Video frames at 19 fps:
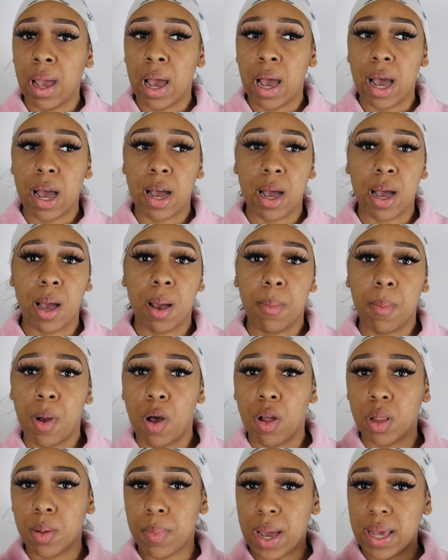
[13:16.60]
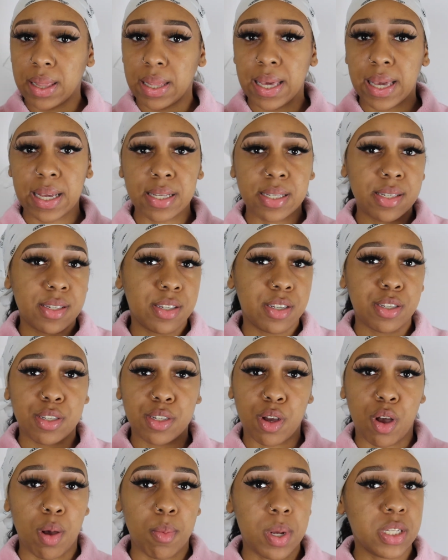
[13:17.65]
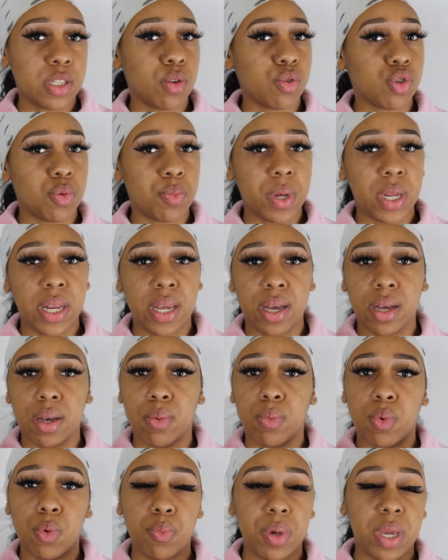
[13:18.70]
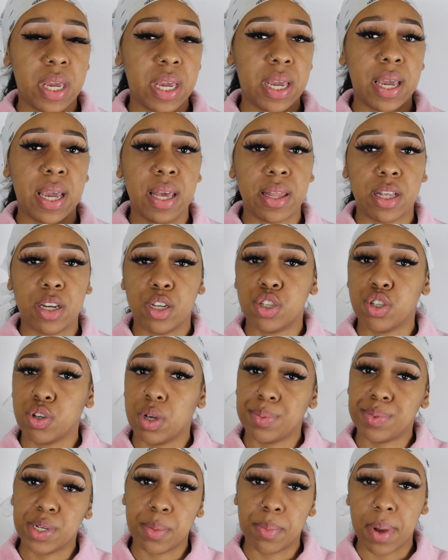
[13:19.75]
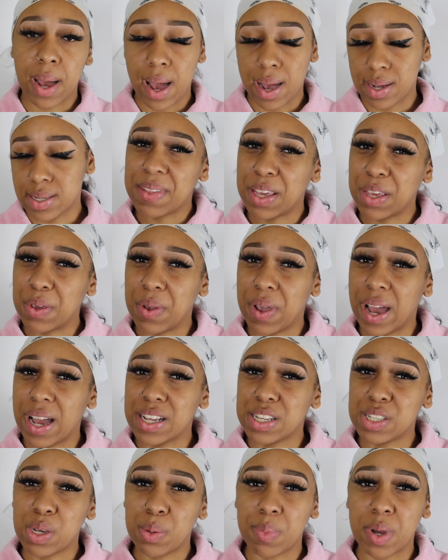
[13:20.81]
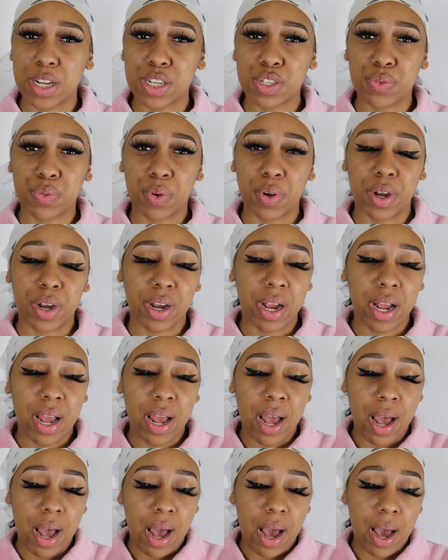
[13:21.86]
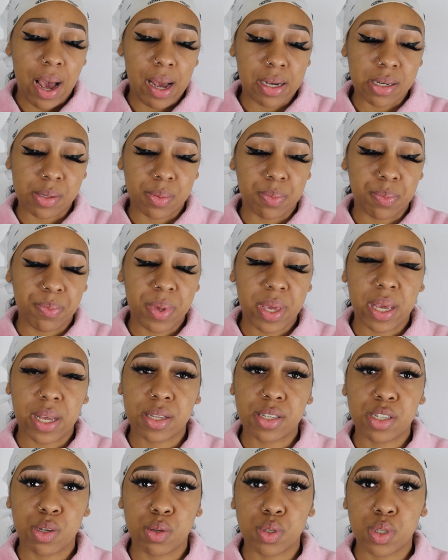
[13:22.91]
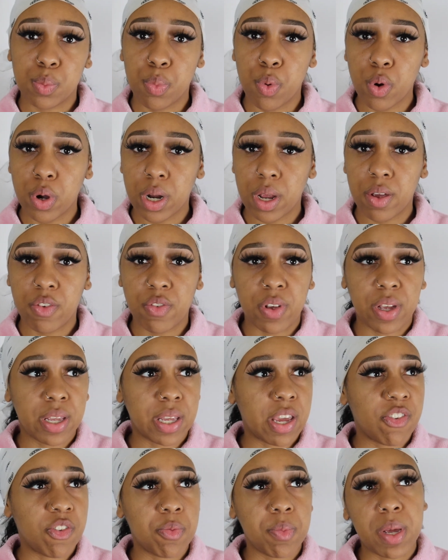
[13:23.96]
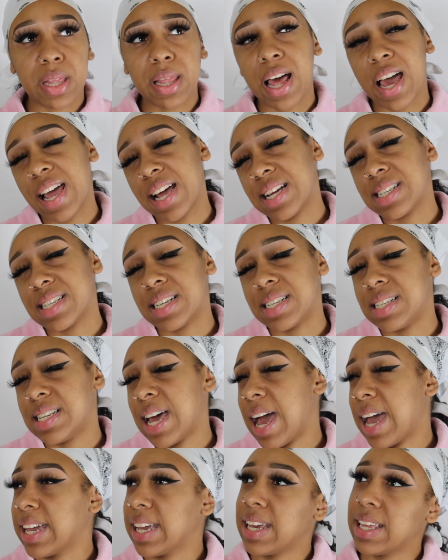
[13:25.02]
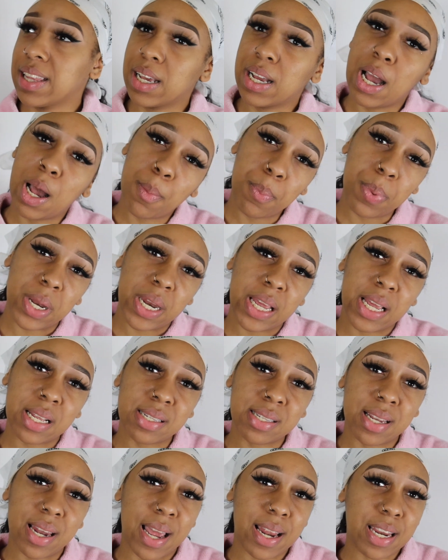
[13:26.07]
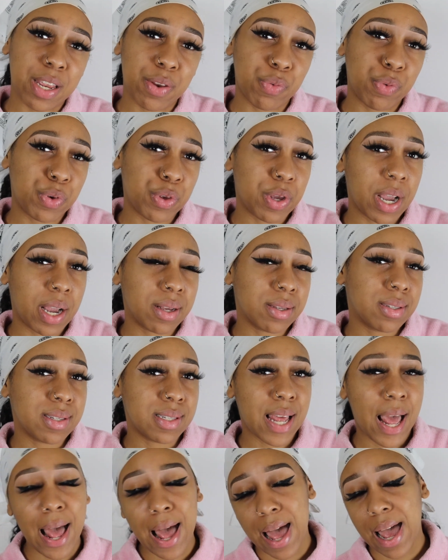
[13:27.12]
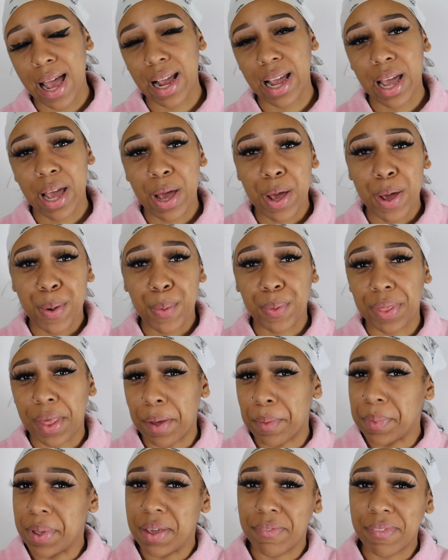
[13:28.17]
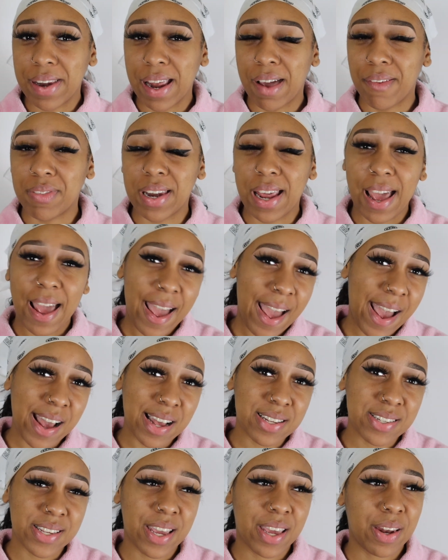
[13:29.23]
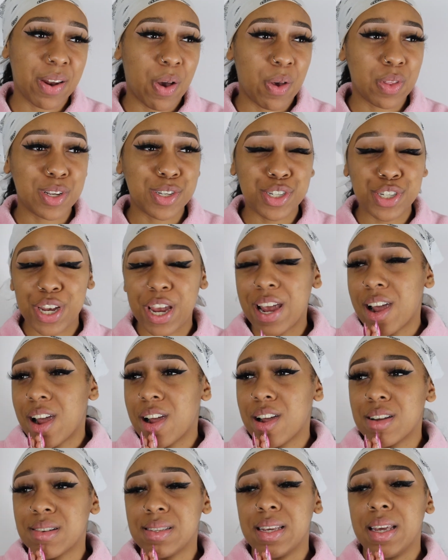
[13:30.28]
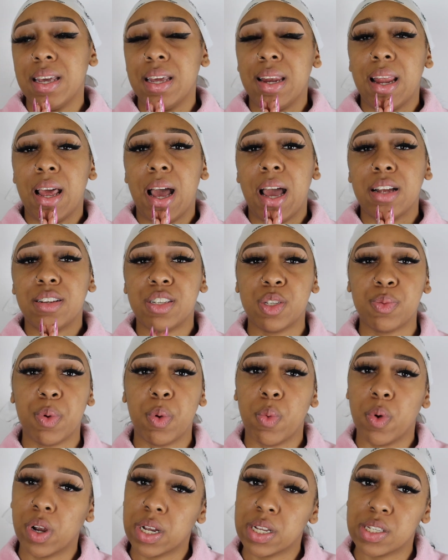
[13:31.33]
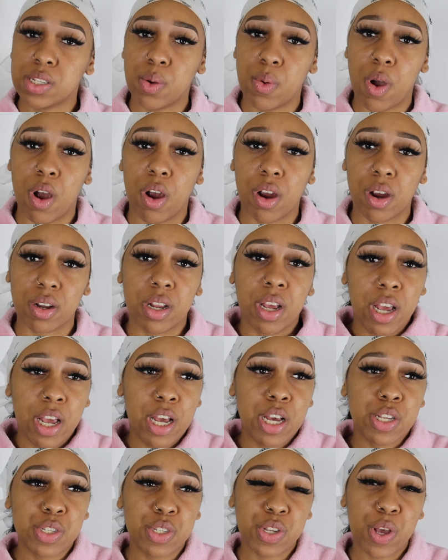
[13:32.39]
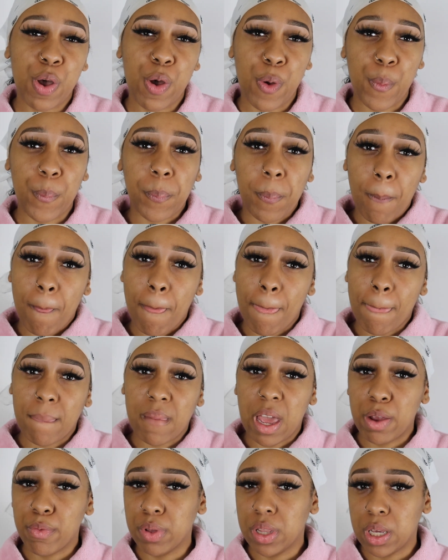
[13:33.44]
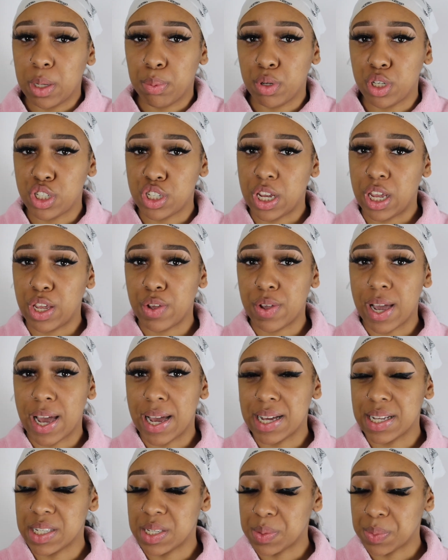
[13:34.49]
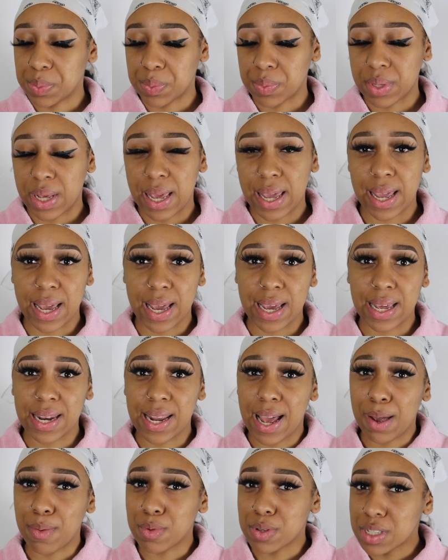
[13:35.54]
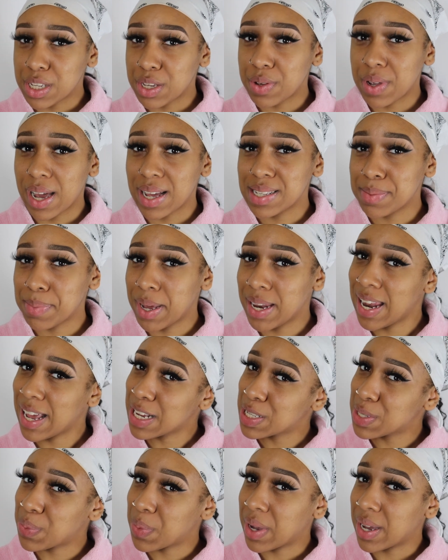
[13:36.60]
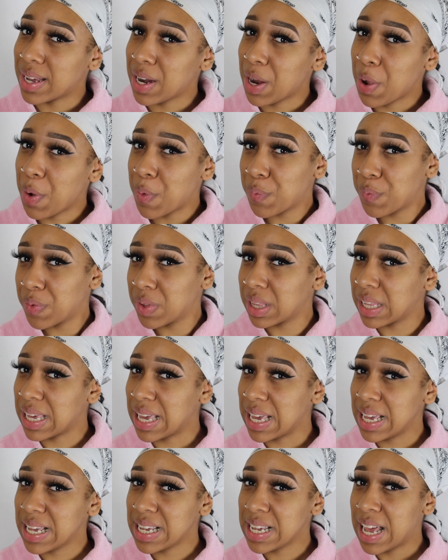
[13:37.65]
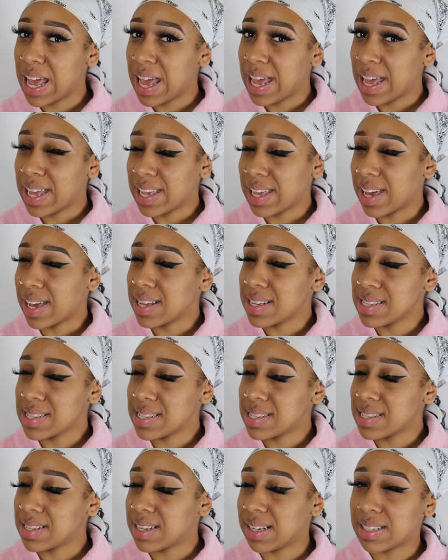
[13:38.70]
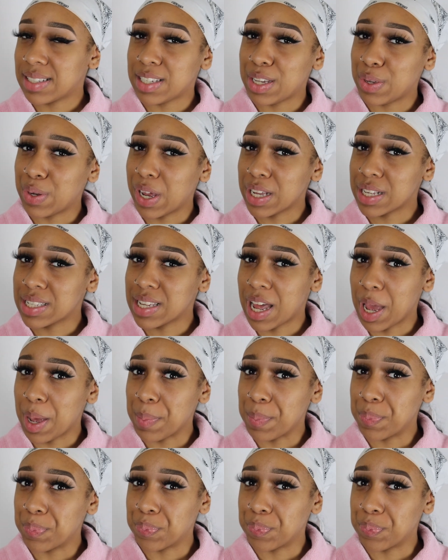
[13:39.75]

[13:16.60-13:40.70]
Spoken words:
All of my links to all my social media will be in the description box. Thank you guys so much for being so supportive and giving me likes and tagging the companies that I need for you guys to tag without me even having to ask, and all the shares. And I've just been working so hard. So I really appreciate you guys, and I will see you guys in my next one, hopefully. Yes, see you next time.